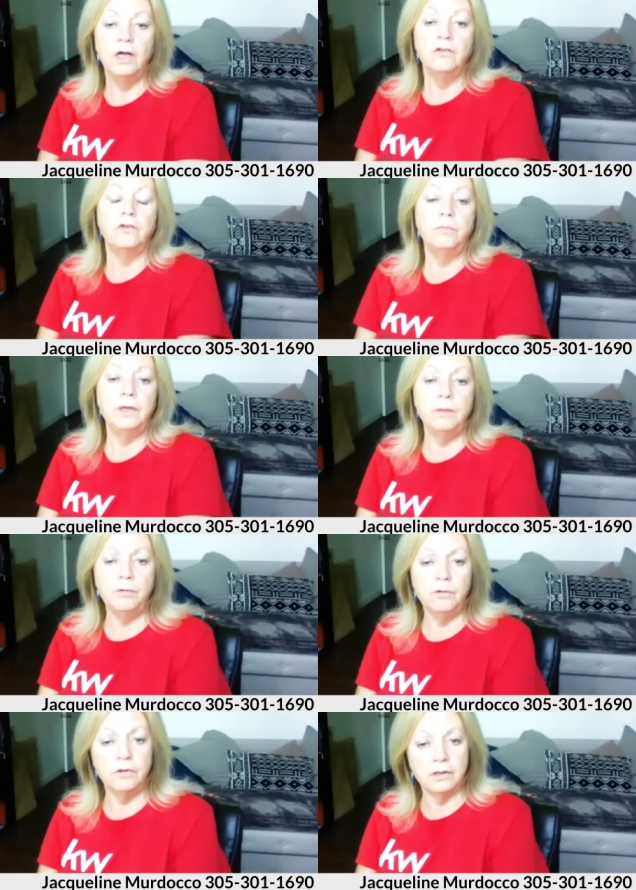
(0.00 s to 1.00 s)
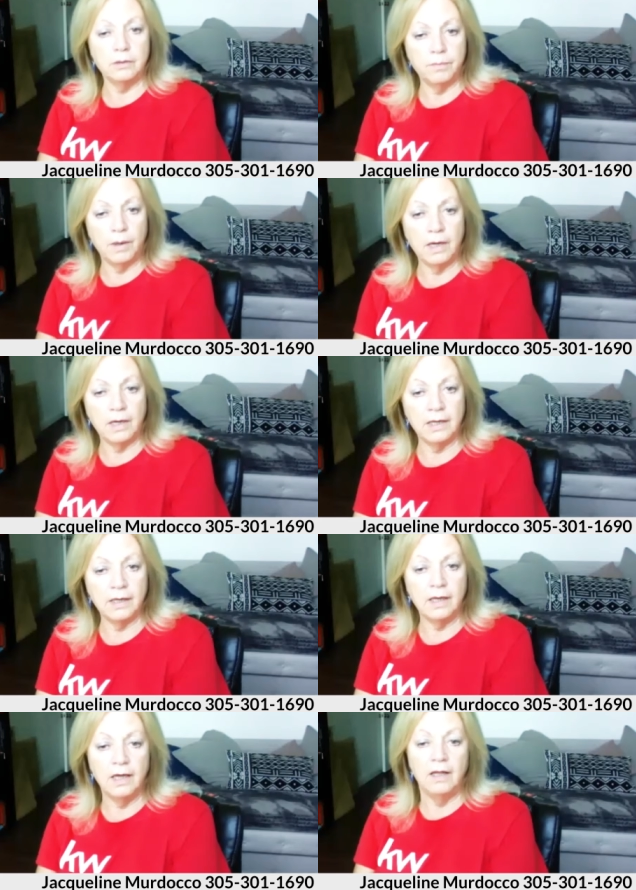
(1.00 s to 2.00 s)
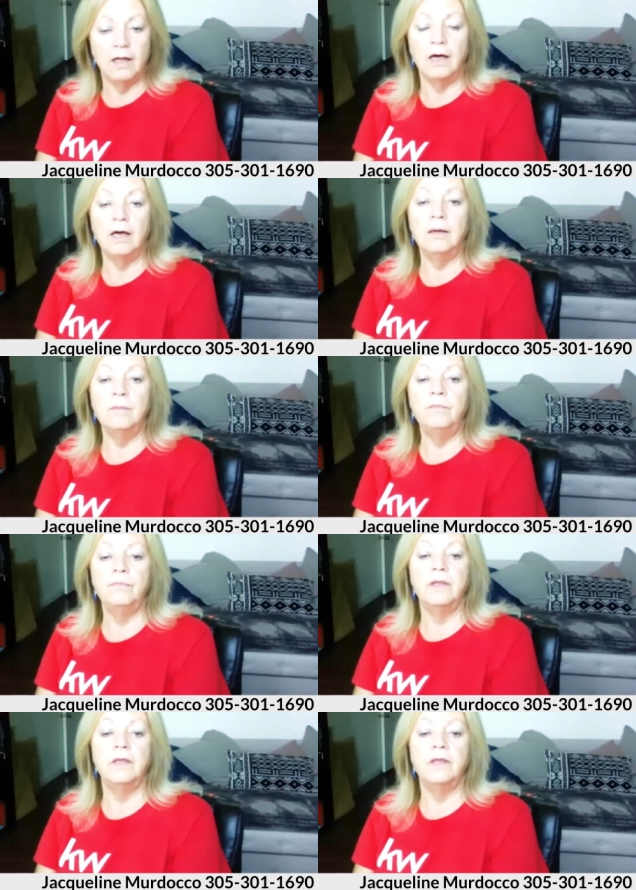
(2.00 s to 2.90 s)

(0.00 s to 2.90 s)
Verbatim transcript: So people that are buying, um,